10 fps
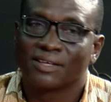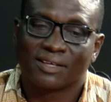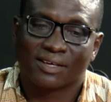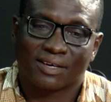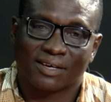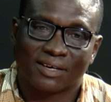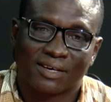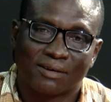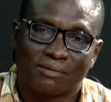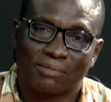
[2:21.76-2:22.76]

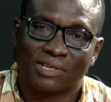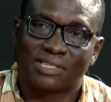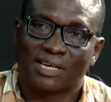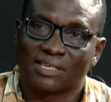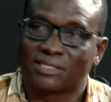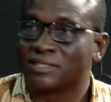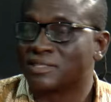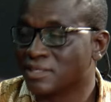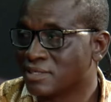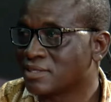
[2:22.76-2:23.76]
Uh, but as it
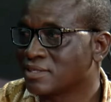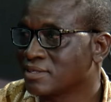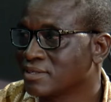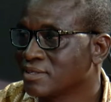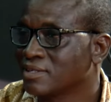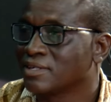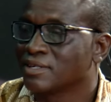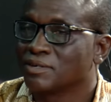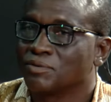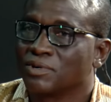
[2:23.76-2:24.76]
is,
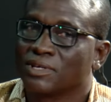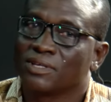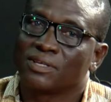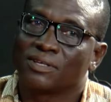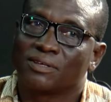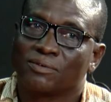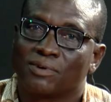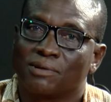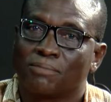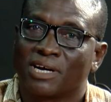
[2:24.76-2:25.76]
we
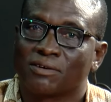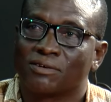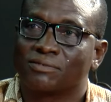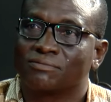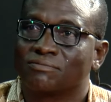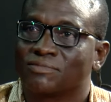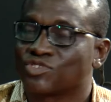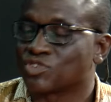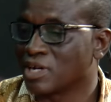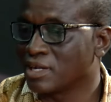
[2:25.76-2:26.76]
went back on
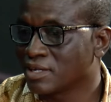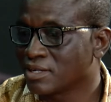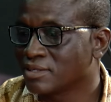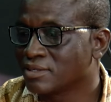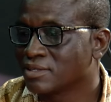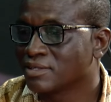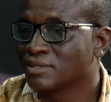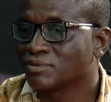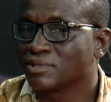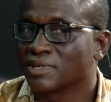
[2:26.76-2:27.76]
strike,
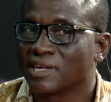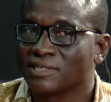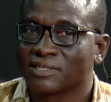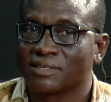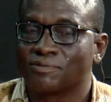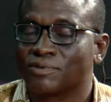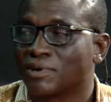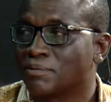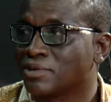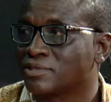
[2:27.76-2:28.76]
which lasted for
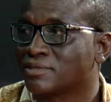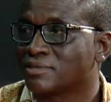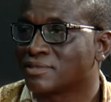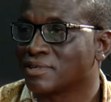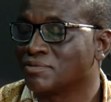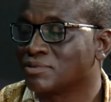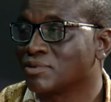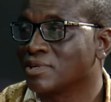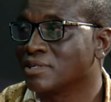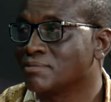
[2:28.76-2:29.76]
about seven to
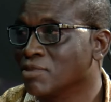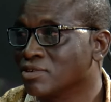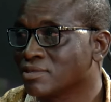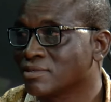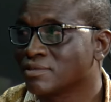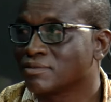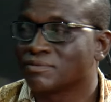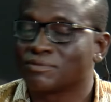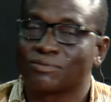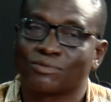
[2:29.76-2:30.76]
eight months,
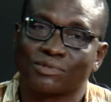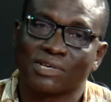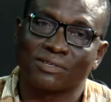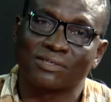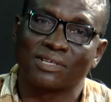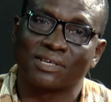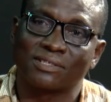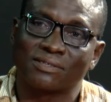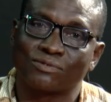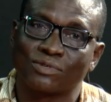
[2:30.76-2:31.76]

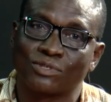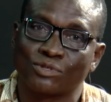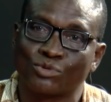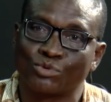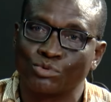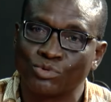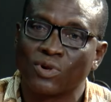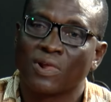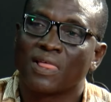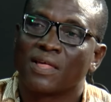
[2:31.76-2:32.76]
2022.
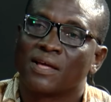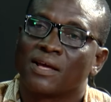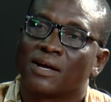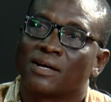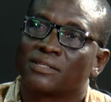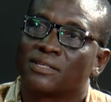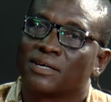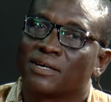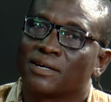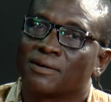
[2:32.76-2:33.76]
And
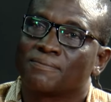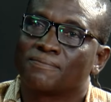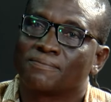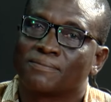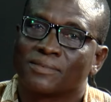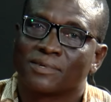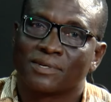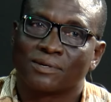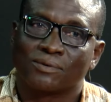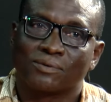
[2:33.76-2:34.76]
uh,
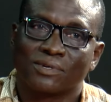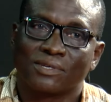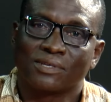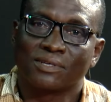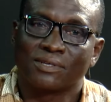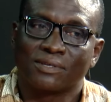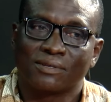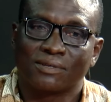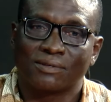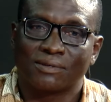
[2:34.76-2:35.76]

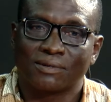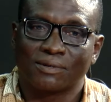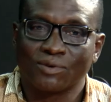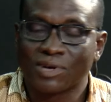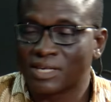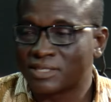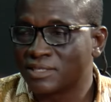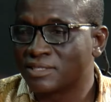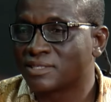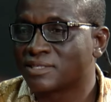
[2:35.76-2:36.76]
we look at it